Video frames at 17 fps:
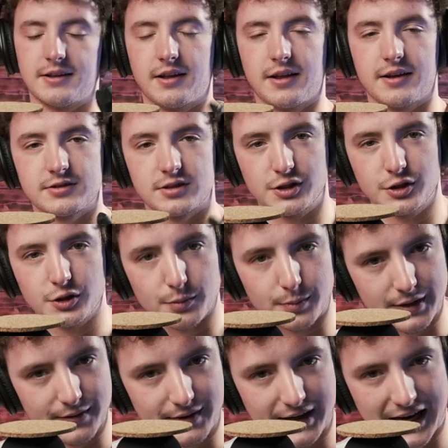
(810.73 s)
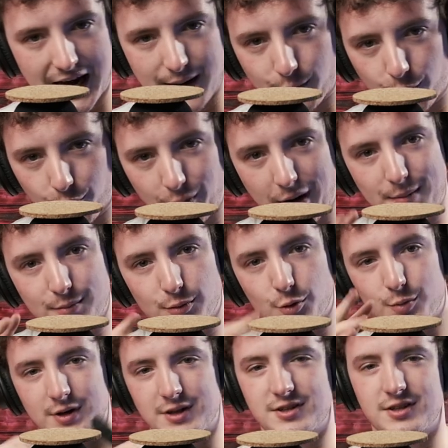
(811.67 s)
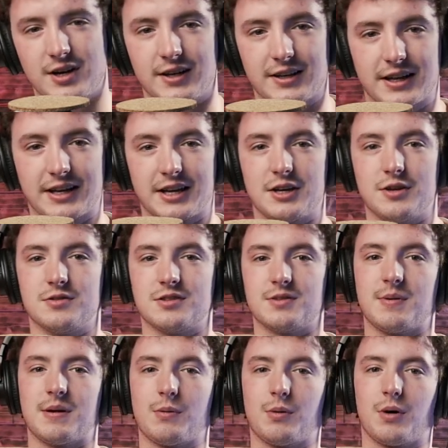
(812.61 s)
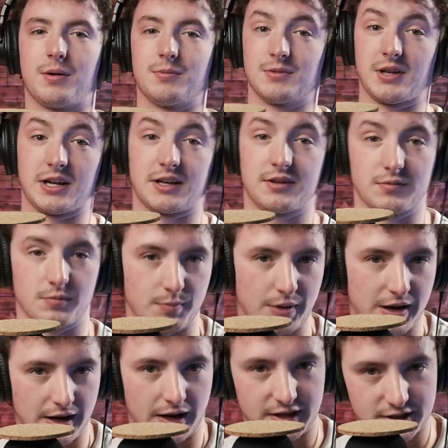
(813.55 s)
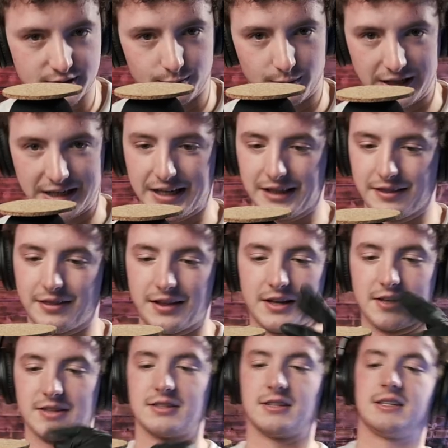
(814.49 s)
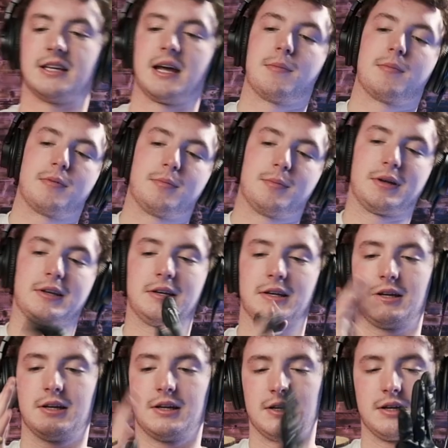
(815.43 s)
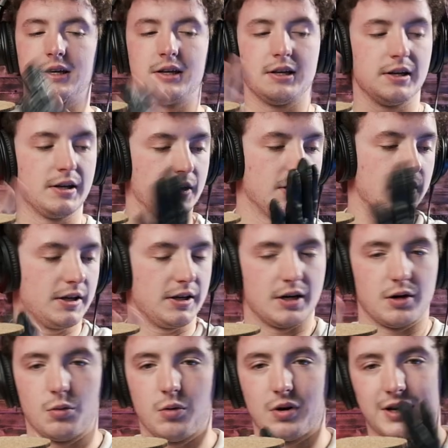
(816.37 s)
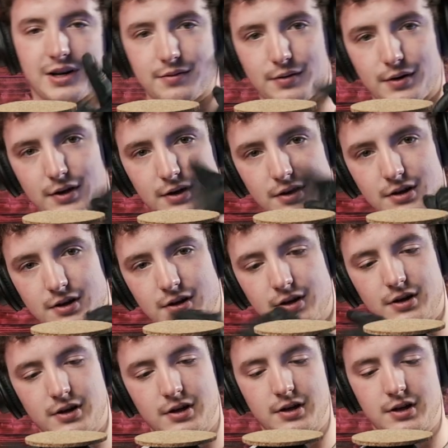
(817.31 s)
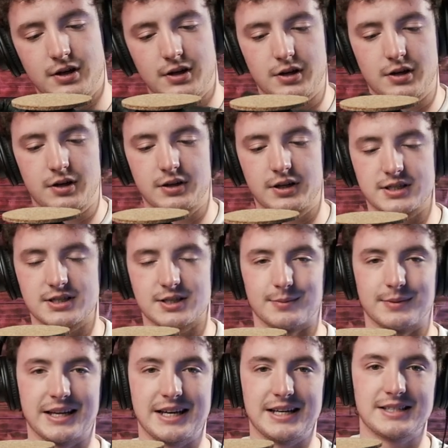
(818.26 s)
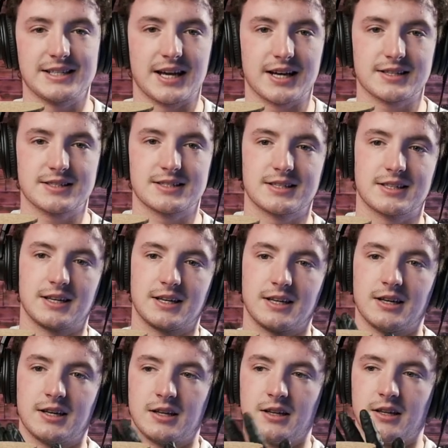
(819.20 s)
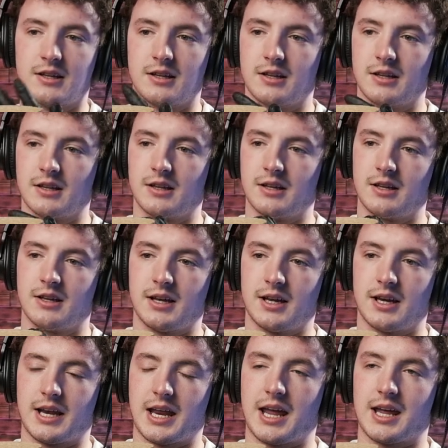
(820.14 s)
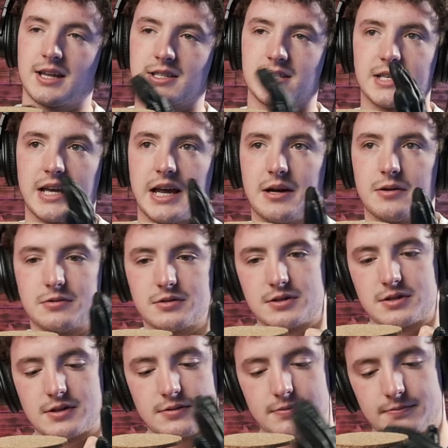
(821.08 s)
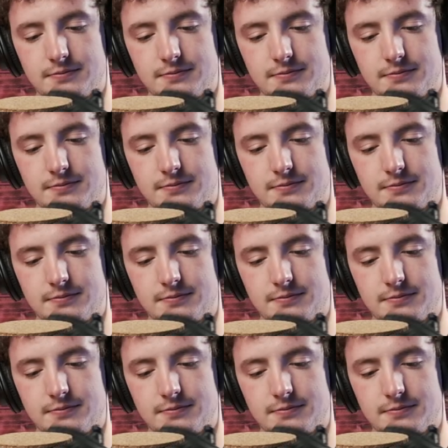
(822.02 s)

it's a little bit of a camera ramble, but it's not like it used to be where I'm like explaining things in depth, but you know, whatever. Get some latex and hand sounds.